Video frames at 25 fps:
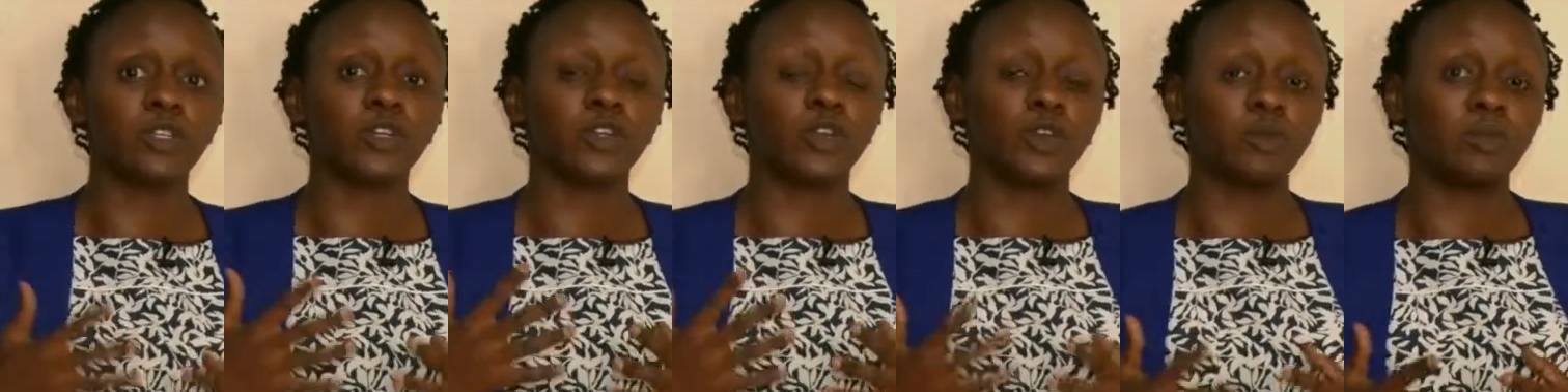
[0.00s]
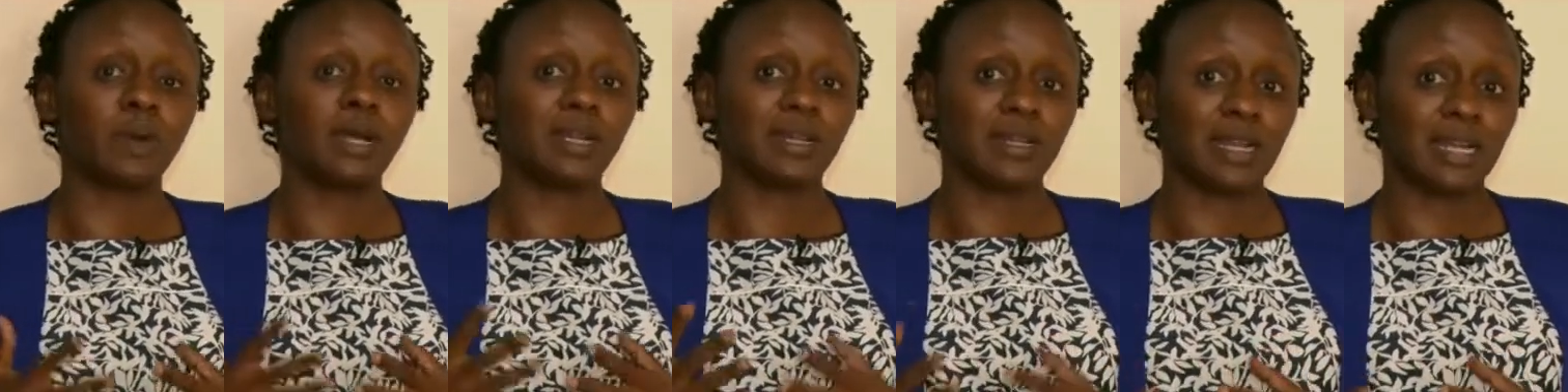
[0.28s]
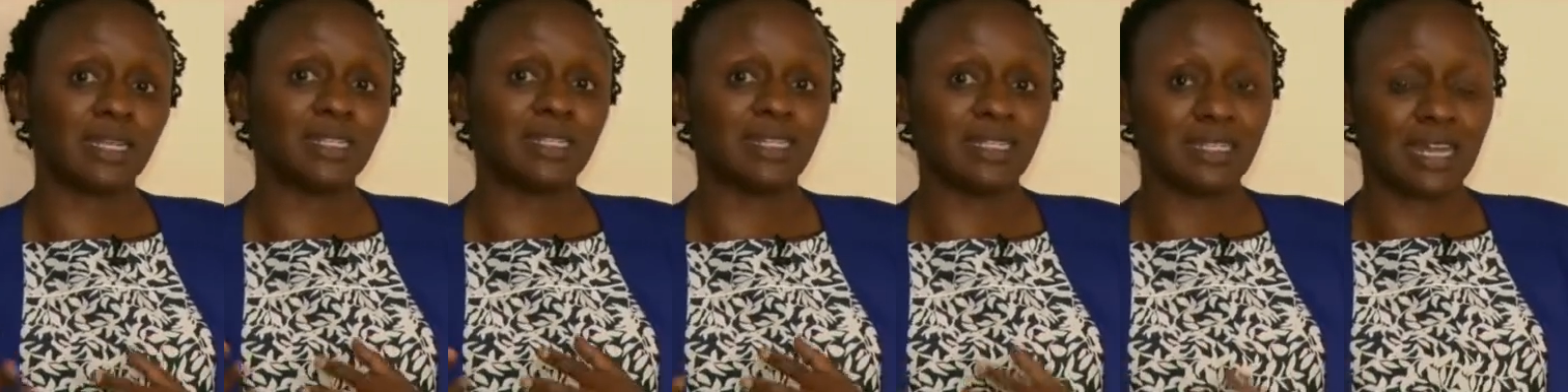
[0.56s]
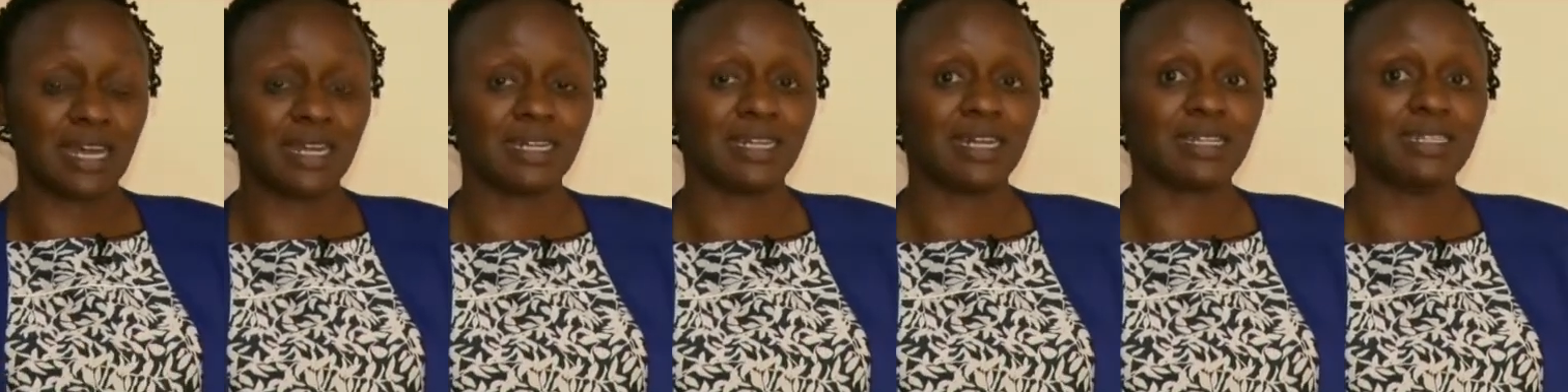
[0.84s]
human rights
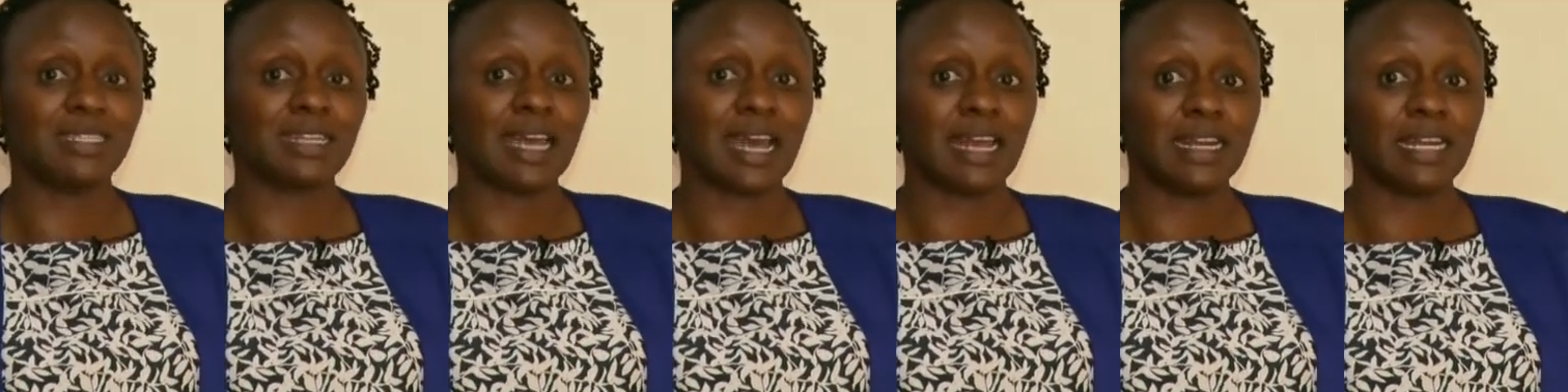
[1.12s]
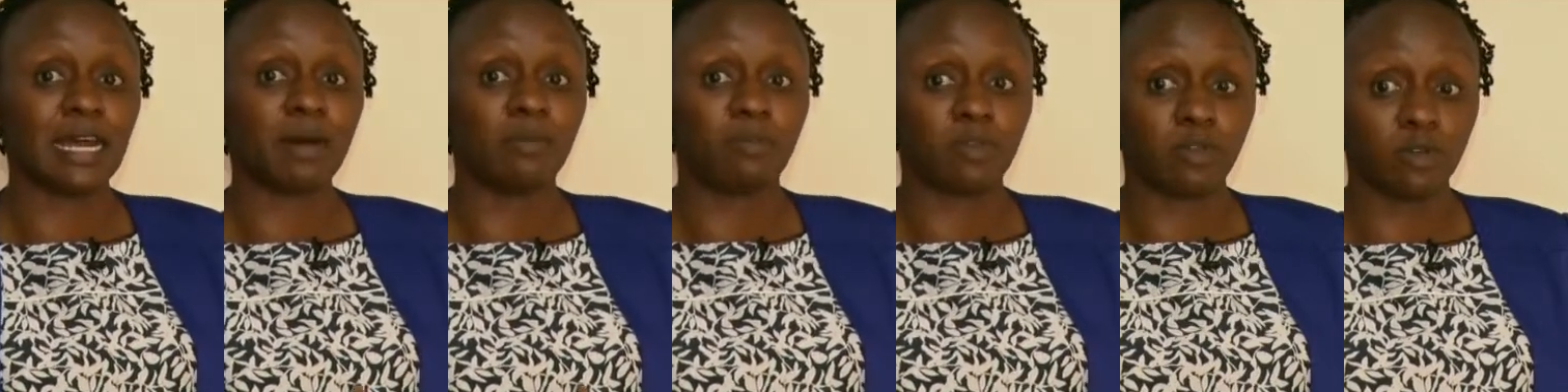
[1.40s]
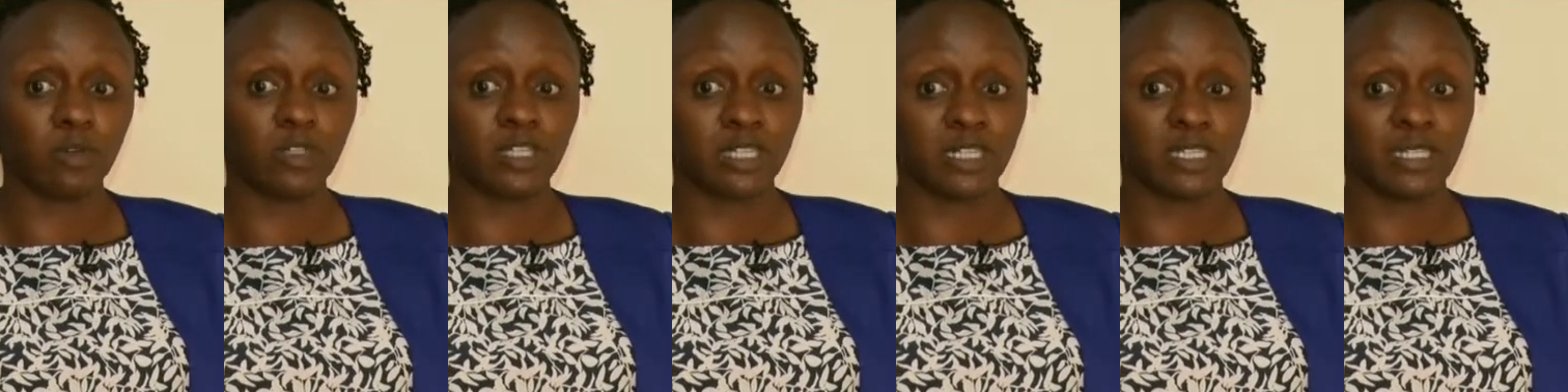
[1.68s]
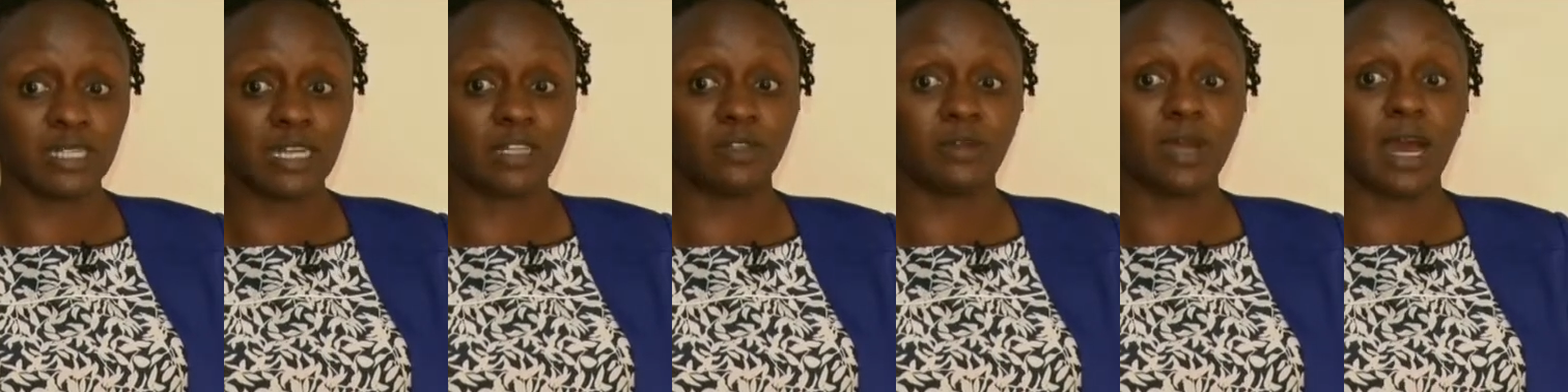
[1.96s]
standards and
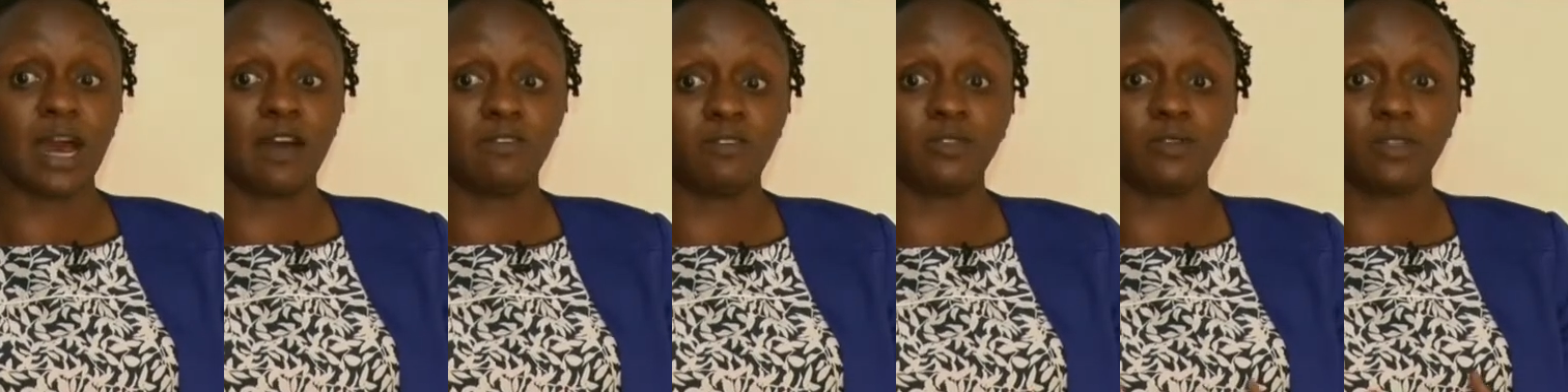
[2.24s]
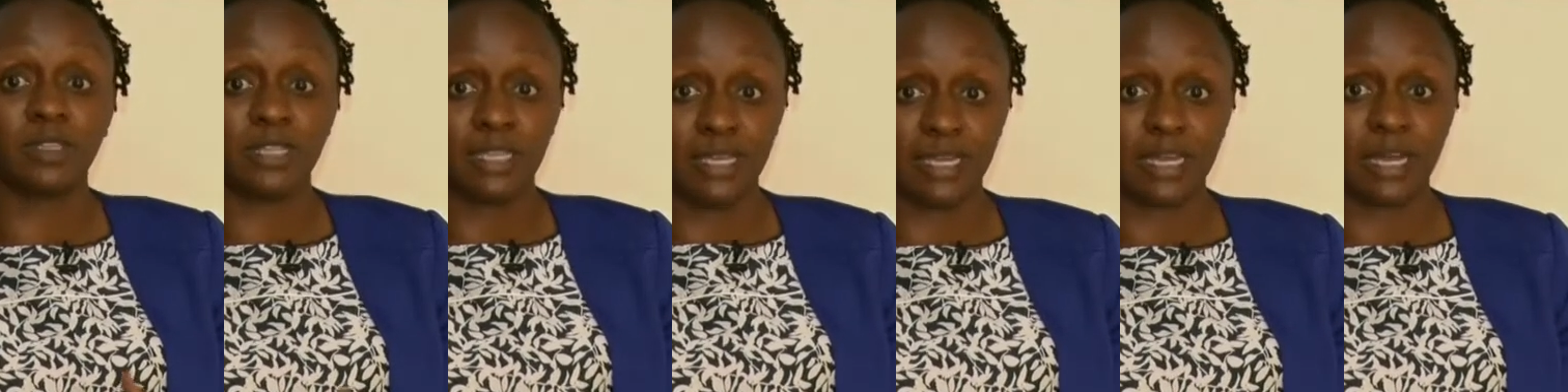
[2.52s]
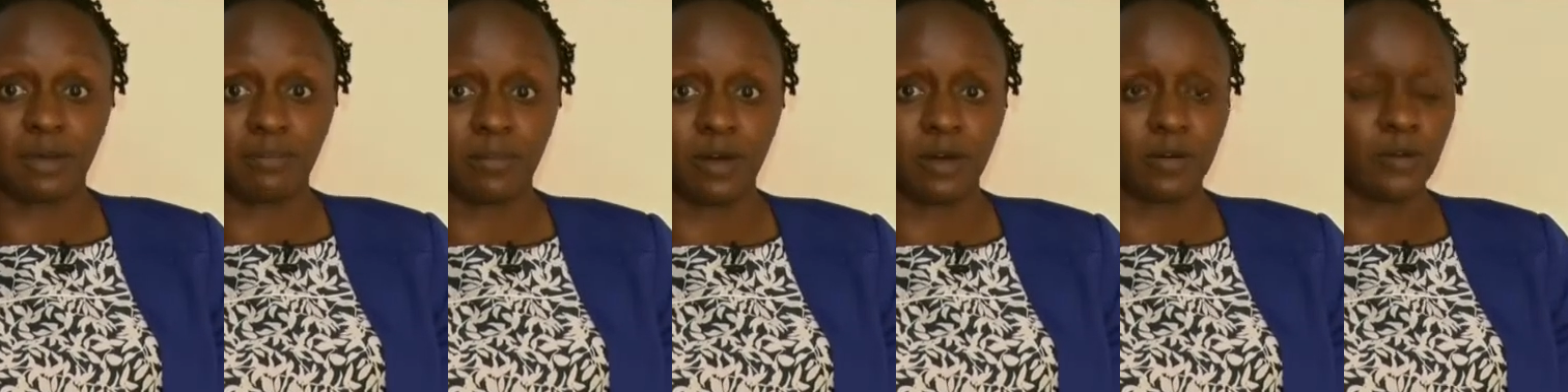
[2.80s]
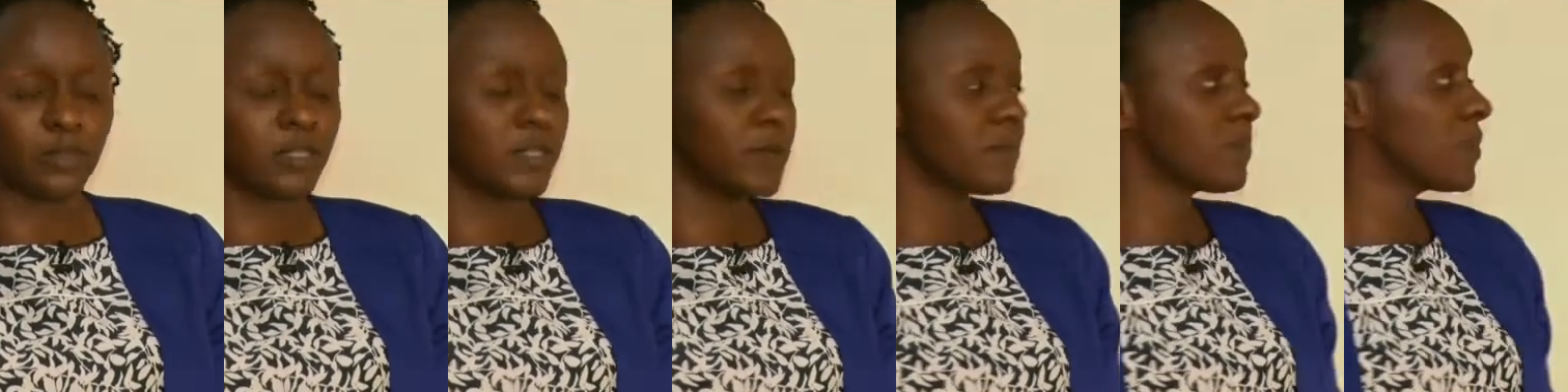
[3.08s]
approaches that you have to think
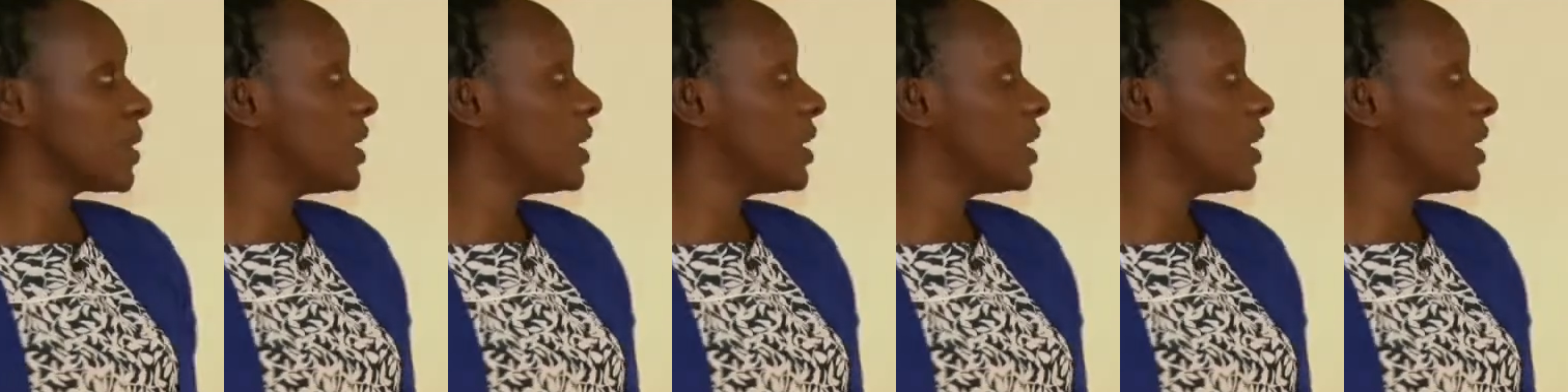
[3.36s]
about.